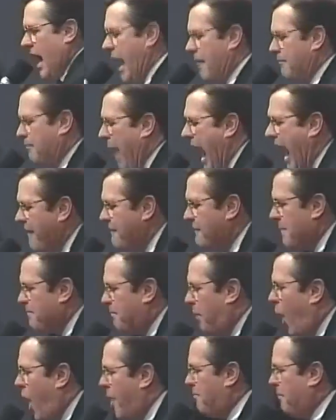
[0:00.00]
Above the
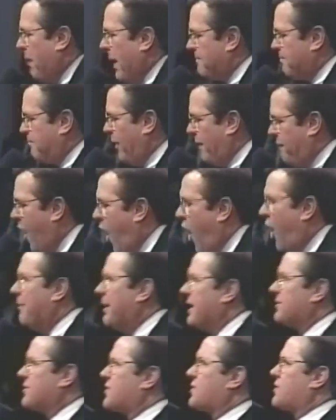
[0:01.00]
pulpit
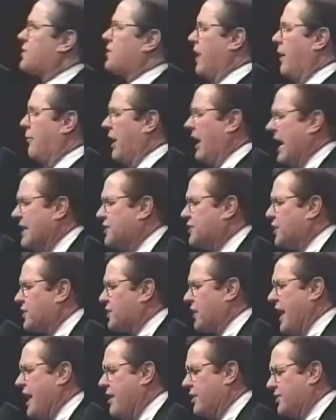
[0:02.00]
performance, the
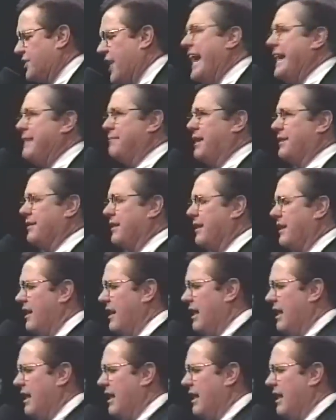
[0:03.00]
religious entertainment,